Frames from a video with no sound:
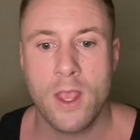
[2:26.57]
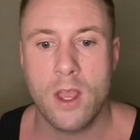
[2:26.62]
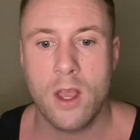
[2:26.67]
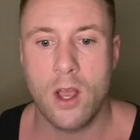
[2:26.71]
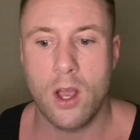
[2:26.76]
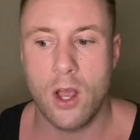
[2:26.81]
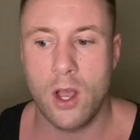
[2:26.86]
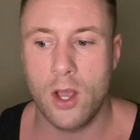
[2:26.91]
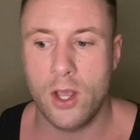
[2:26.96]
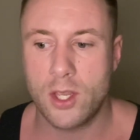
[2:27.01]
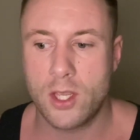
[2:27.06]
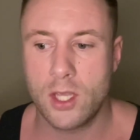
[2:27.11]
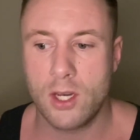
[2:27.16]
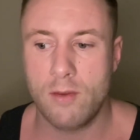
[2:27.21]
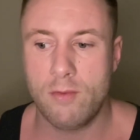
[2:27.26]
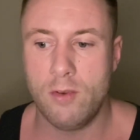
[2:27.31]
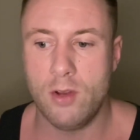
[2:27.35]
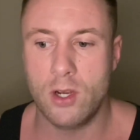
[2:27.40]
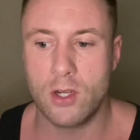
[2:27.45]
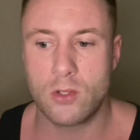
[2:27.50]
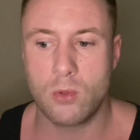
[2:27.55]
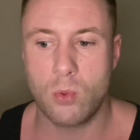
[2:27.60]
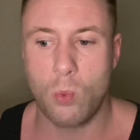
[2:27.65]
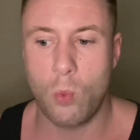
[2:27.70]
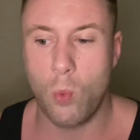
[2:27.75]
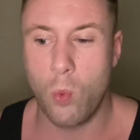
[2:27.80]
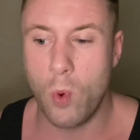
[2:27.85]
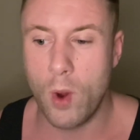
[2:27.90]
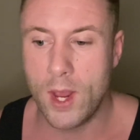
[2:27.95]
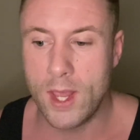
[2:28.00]
I could have looked
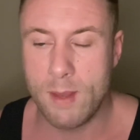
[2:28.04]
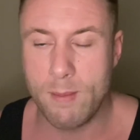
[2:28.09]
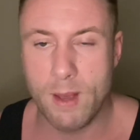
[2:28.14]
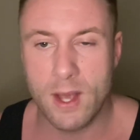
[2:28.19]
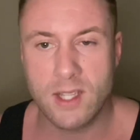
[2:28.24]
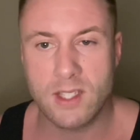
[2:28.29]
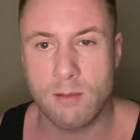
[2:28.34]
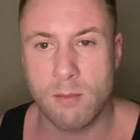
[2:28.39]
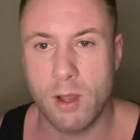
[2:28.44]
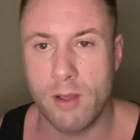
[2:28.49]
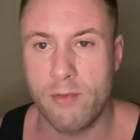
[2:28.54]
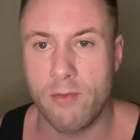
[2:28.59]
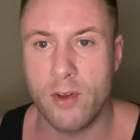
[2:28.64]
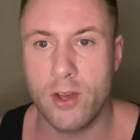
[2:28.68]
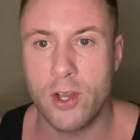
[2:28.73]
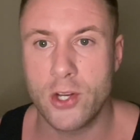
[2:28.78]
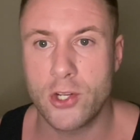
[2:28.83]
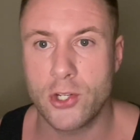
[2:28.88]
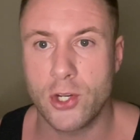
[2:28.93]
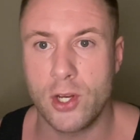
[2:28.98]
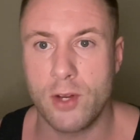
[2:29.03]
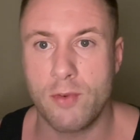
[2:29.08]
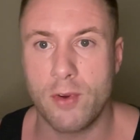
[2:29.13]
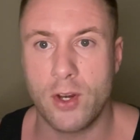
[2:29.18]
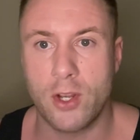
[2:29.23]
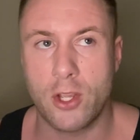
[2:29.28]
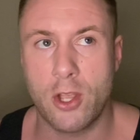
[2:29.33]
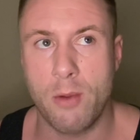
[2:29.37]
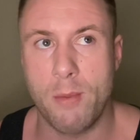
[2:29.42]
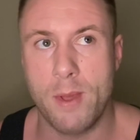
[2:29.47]
way better my first show if I'd have
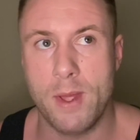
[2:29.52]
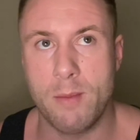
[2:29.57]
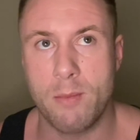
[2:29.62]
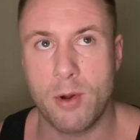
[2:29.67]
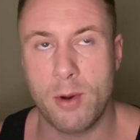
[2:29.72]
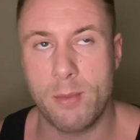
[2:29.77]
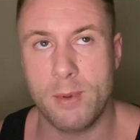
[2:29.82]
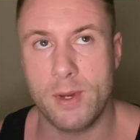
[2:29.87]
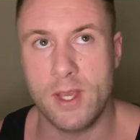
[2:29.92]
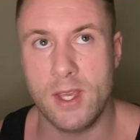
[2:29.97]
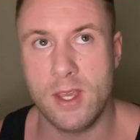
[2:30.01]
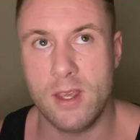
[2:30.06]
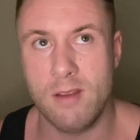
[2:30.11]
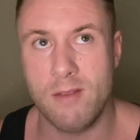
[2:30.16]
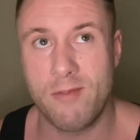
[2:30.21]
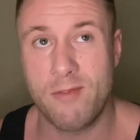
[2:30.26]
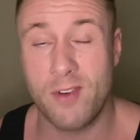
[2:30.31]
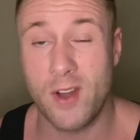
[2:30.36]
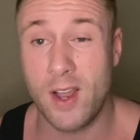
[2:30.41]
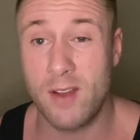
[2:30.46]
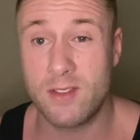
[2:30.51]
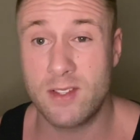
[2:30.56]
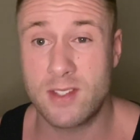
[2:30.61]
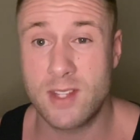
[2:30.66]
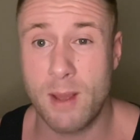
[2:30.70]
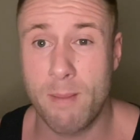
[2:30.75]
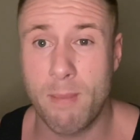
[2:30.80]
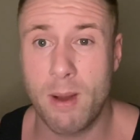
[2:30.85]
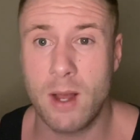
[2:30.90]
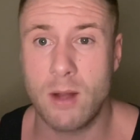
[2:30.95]
come in probably 5 to
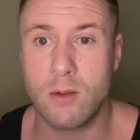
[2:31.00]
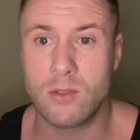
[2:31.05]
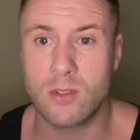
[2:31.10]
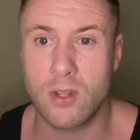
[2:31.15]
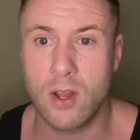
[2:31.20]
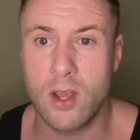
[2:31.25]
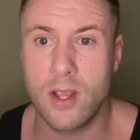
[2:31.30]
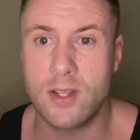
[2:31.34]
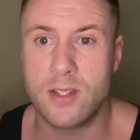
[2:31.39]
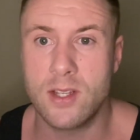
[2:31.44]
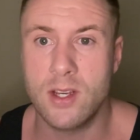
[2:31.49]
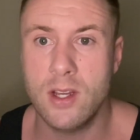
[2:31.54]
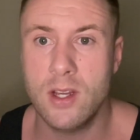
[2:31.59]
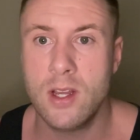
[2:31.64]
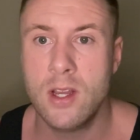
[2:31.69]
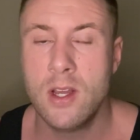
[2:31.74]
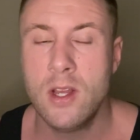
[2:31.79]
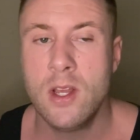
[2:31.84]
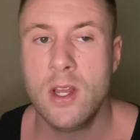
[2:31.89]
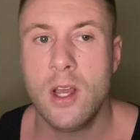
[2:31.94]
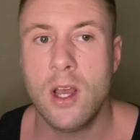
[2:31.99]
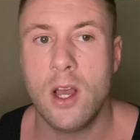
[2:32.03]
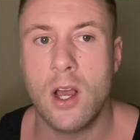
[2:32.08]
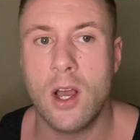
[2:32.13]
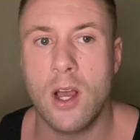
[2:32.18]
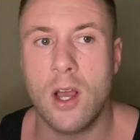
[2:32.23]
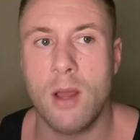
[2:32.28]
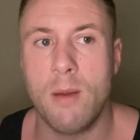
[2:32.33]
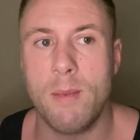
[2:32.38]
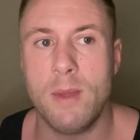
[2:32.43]
10 pounds lighter
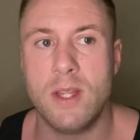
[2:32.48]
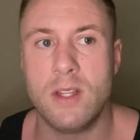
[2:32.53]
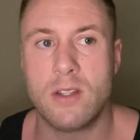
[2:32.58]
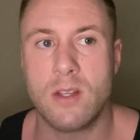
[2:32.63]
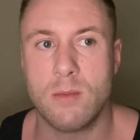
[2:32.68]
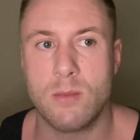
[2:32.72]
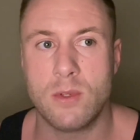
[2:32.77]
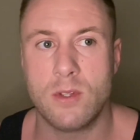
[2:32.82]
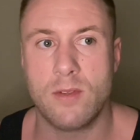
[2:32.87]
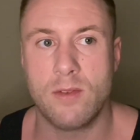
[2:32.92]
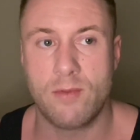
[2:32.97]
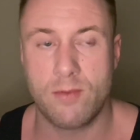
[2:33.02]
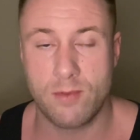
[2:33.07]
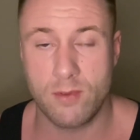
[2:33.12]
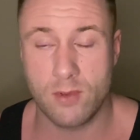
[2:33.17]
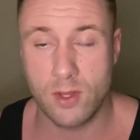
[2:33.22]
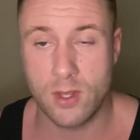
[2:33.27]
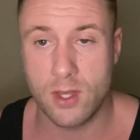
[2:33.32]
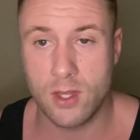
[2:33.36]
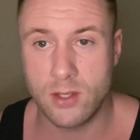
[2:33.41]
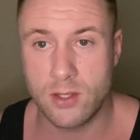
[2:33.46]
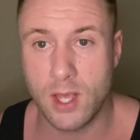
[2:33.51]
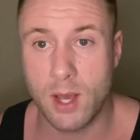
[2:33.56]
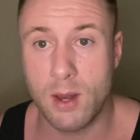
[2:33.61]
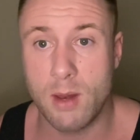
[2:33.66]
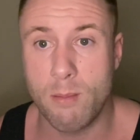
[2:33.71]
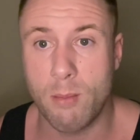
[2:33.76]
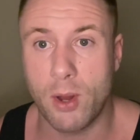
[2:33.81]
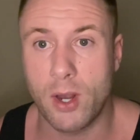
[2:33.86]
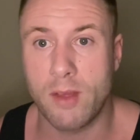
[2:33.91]
in terms of down
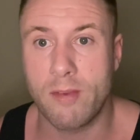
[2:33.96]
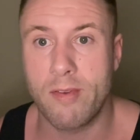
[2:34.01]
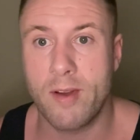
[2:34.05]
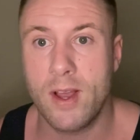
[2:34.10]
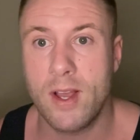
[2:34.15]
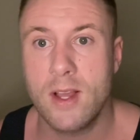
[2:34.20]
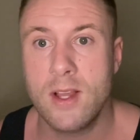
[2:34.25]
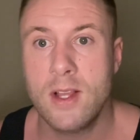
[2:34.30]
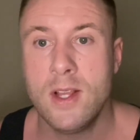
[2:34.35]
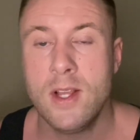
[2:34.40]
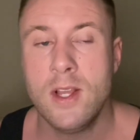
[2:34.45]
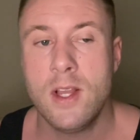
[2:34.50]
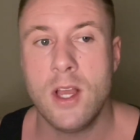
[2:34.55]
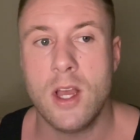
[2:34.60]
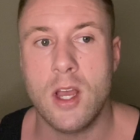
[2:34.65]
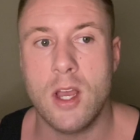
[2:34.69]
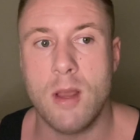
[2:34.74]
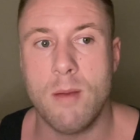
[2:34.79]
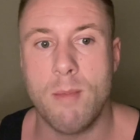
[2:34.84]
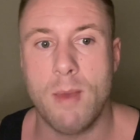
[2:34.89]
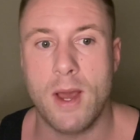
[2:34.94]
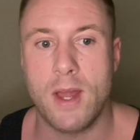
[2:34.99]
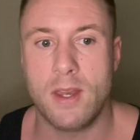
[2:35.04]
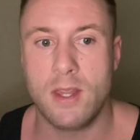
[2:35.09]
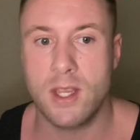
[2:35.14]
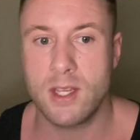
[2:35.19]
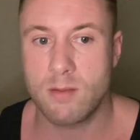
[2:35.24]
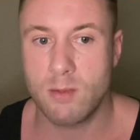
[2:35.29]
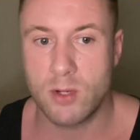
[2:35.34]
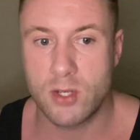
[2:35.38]
in body fat. And
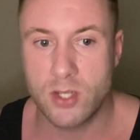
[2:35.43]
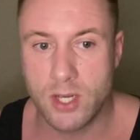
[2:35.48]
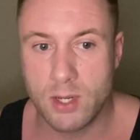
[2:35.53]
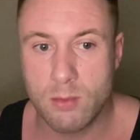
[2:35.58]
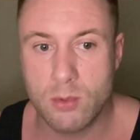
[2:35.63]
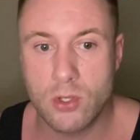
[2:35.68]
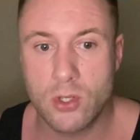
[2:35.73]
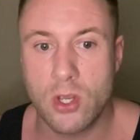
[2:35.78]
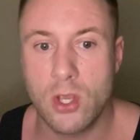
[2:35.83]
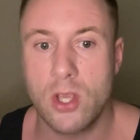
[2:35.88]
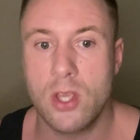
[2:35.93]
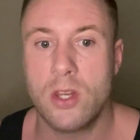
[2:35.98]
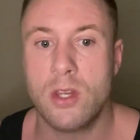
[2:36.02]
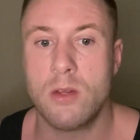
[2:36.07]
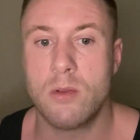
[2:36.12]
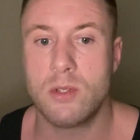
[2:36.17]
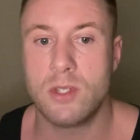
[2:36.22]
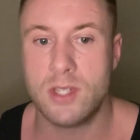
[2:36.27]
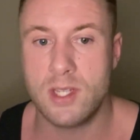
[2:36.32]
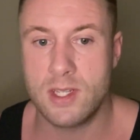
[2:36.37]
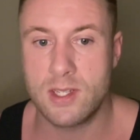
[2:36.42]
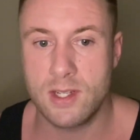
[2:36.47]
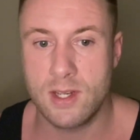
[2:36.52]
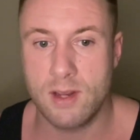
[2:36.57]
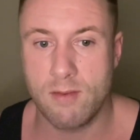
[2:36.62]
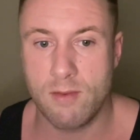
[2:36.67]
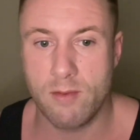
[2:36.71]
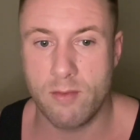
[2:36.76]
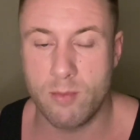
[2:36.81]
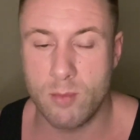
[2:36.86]
yes, my shape was good and there was a decent
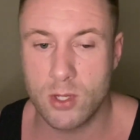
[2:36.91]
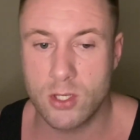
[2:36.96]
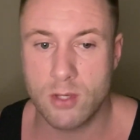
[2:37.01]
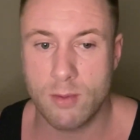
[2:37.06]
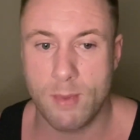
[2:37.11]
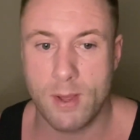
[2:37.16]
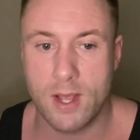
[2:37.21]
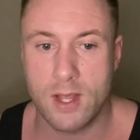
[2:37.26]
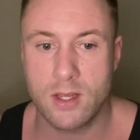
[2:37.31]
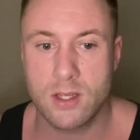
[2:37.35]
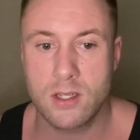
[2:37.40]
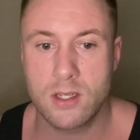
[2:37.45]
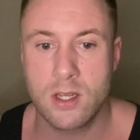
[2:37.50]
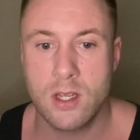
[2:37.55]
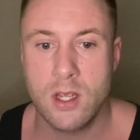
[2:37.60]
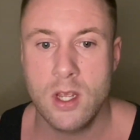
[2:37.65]
level of muscle mass.